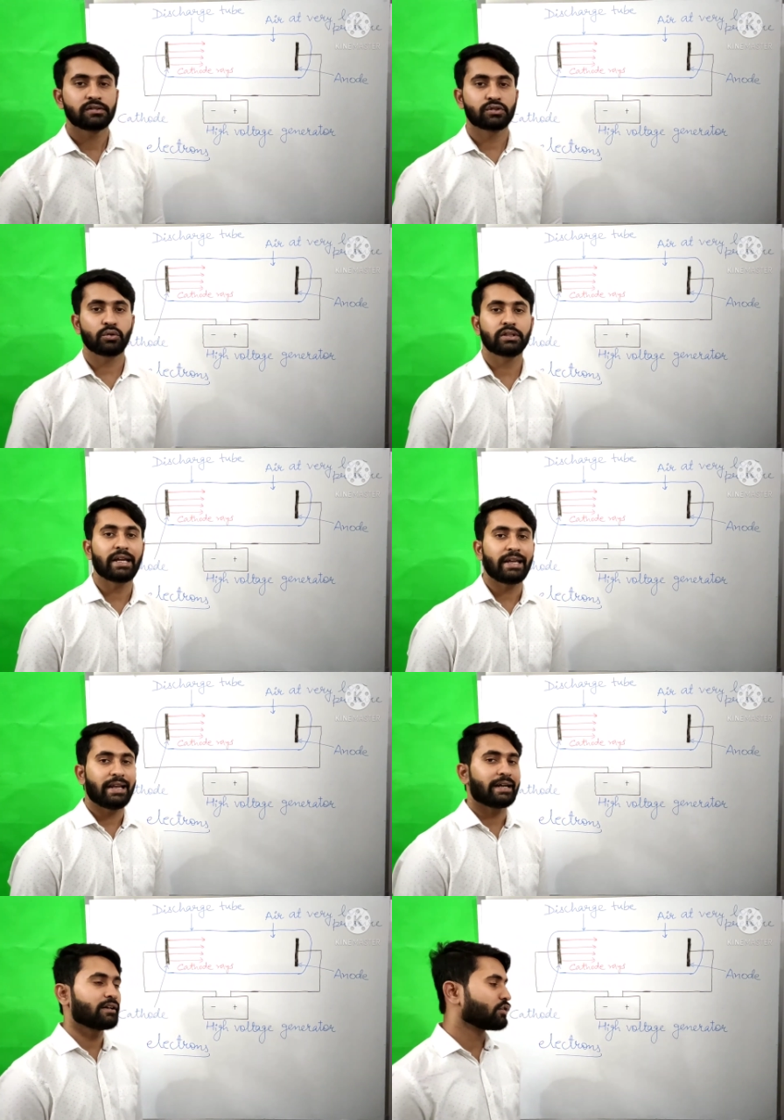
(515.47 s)
So the
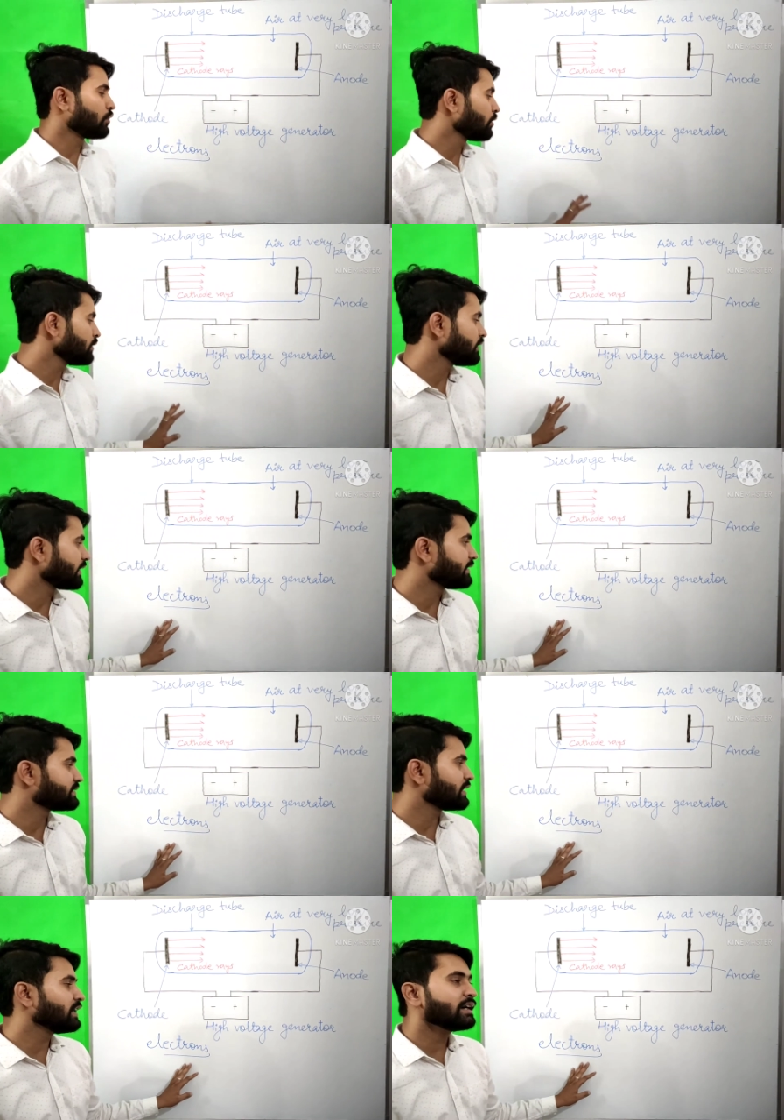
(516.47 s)
electron
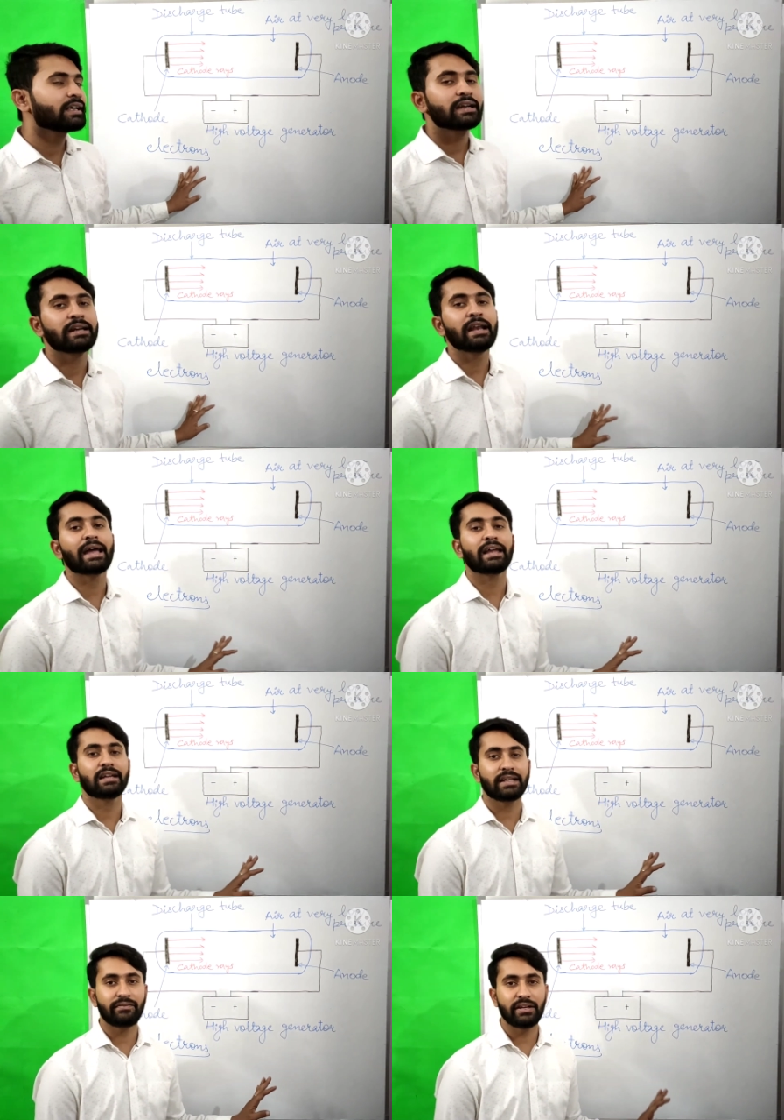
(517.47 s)
is a
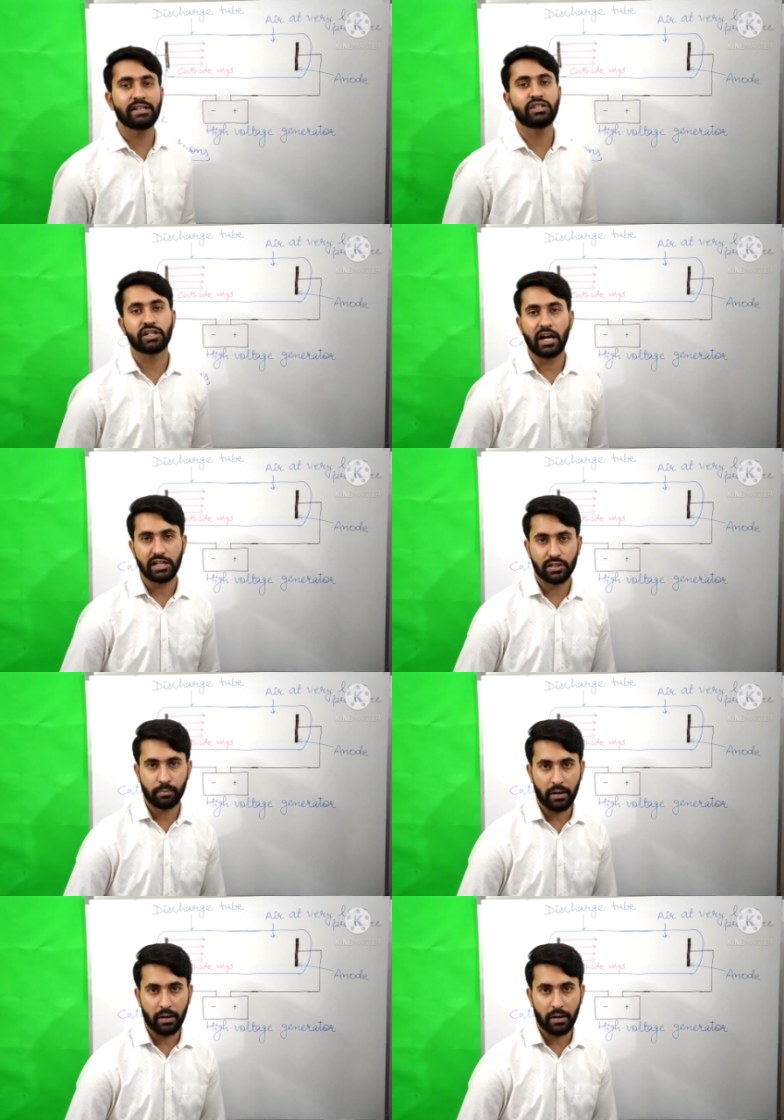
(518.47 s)
negatively charged